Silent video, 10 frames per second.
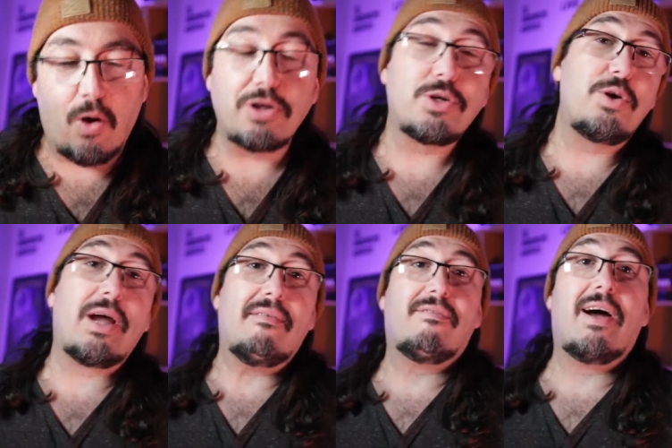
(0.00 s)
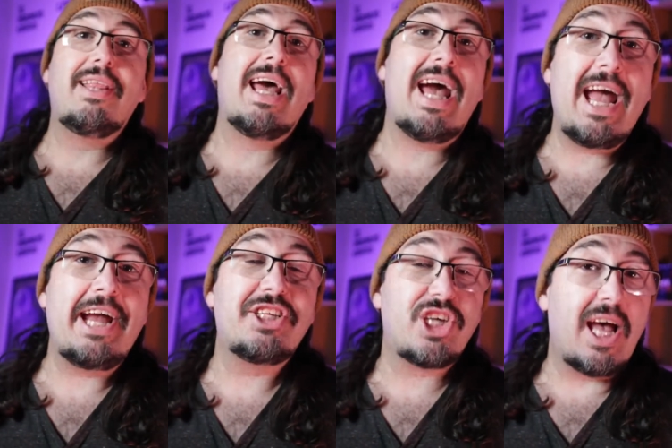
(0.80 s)
also, you can find the
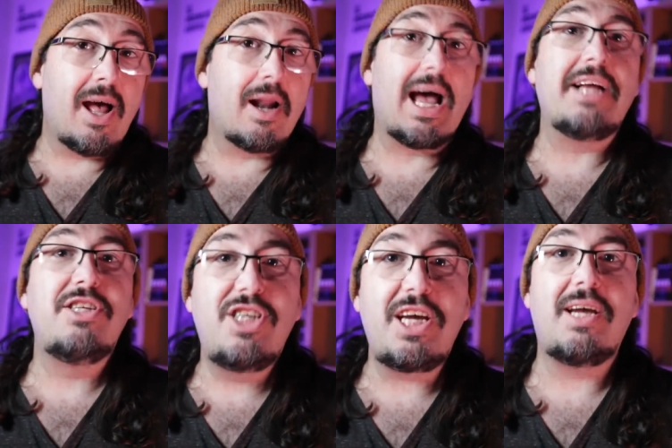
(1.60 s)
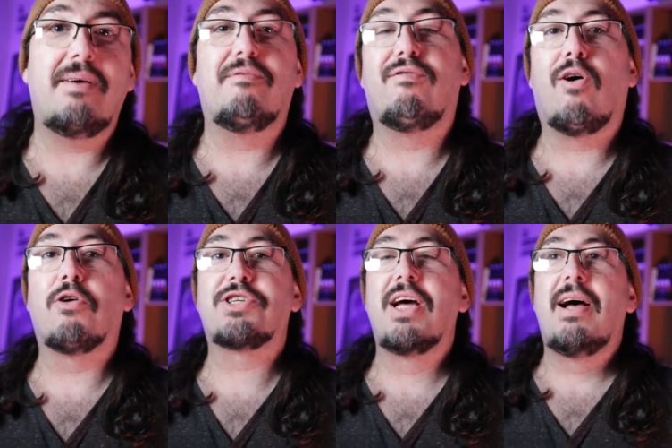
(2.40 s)
H, L, and G
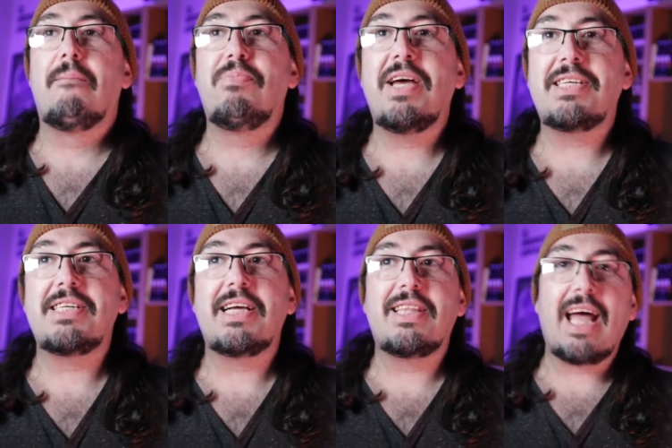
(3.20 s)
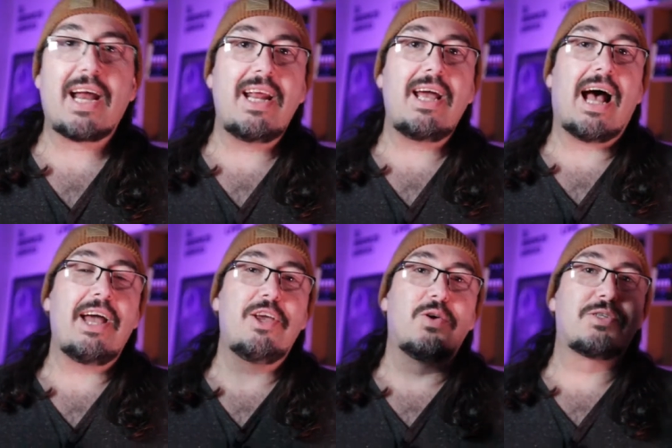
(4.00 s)
force. This is the technique I
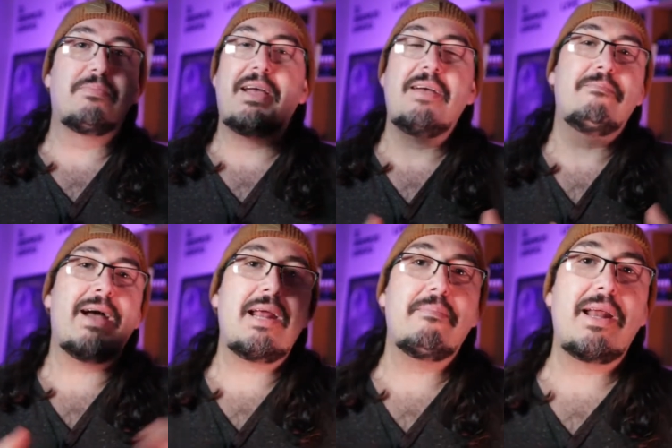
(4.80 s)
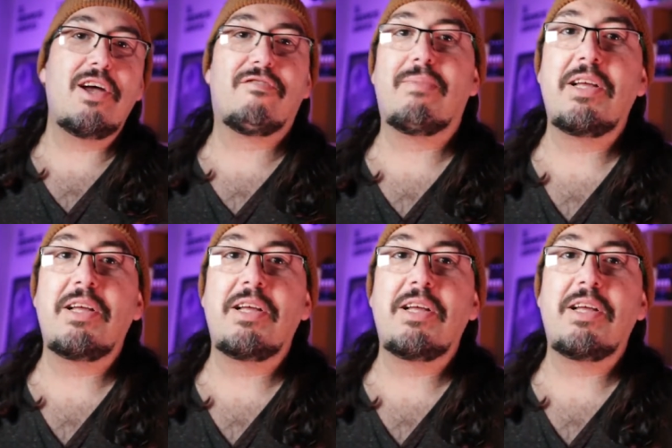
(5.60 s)
use in many, many of my